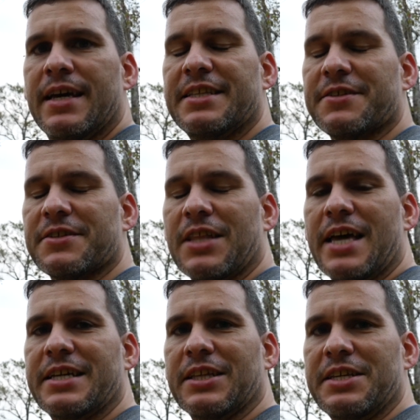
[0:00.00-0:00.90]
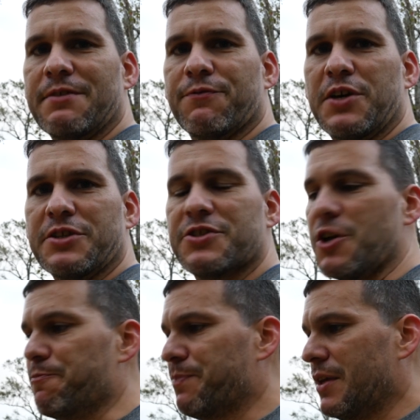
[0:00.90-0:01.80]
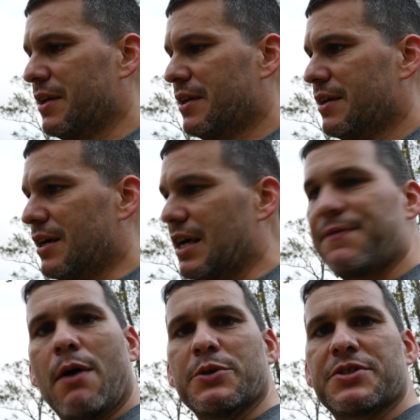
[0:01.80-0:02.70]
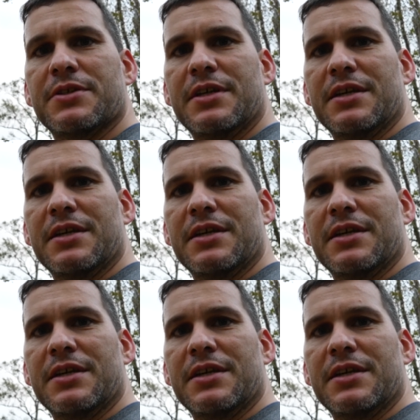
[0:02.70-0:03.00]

it doesn't like cleaning fish. So uh, if I was